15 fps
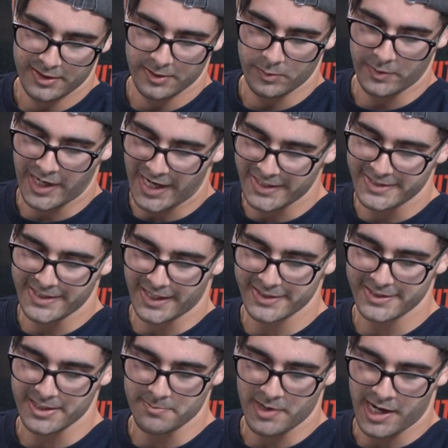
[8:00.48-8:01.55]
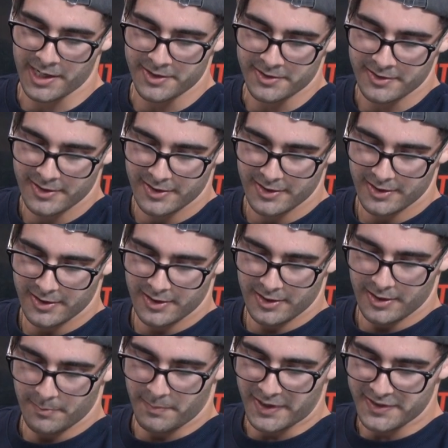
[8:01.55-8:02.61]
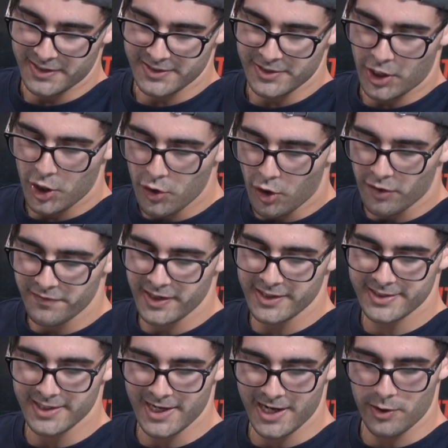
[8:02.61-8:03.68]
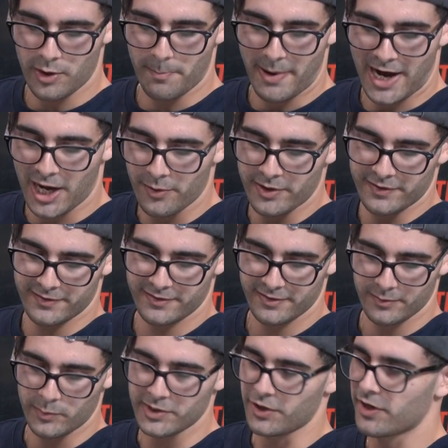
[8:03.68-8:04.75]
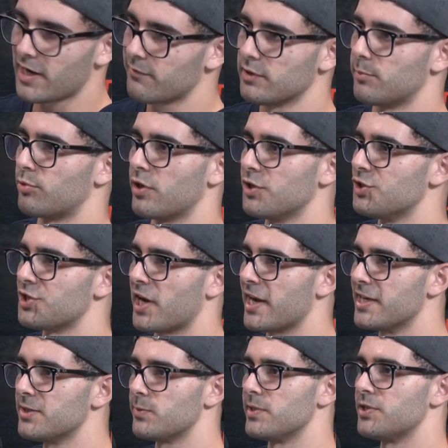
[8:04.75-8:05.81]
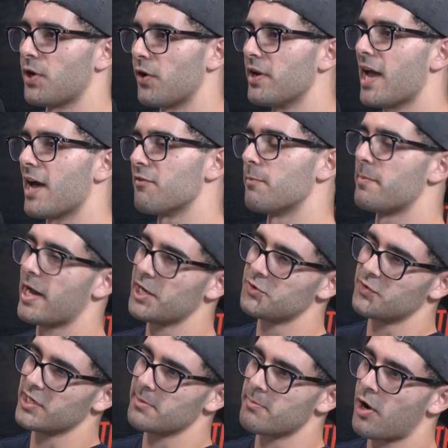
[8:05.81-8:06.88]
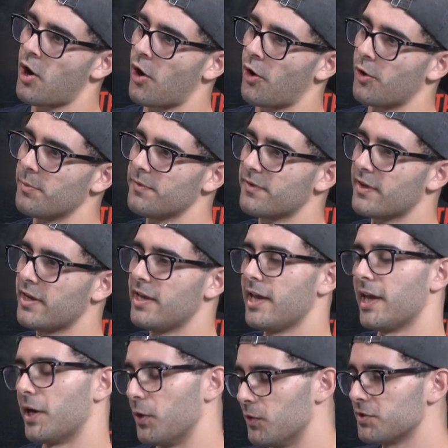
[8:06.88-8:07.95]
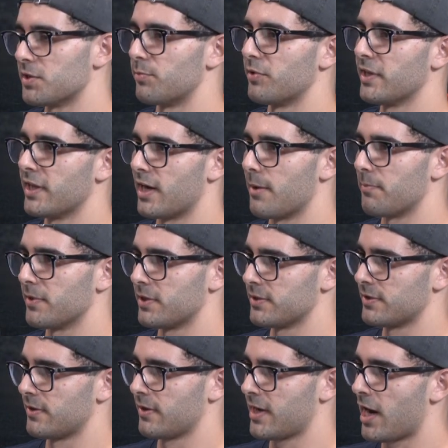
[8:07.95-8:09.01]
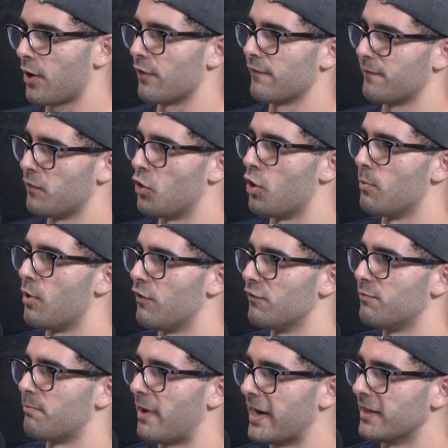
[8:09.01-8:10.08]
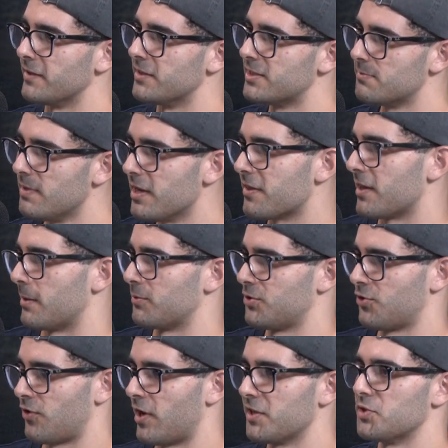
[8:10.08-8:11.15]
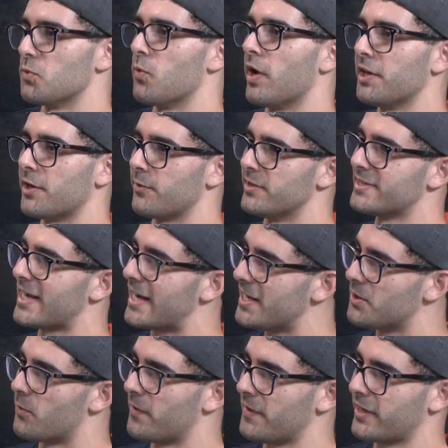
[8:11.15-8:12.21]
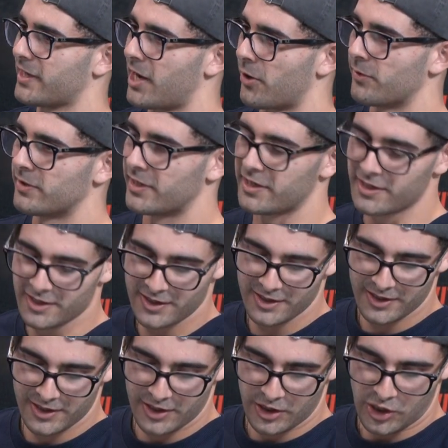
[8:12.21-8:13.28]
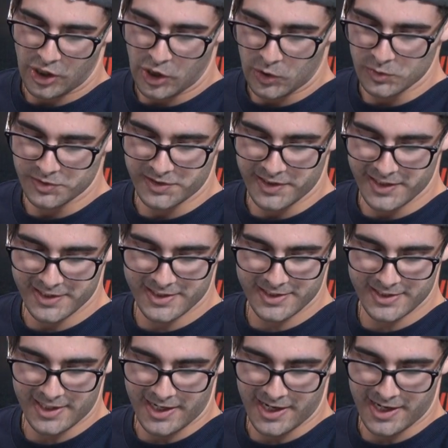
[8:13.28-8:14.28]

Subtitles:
we had Dusty Martin, but there's no obvious heir apparent. We don't have a LeBron James. We don't have a Patrick Mahomes. And I also bring it up because of the current form of Bailey Smith. And I'm trying to wonder, is he the one that currently holds this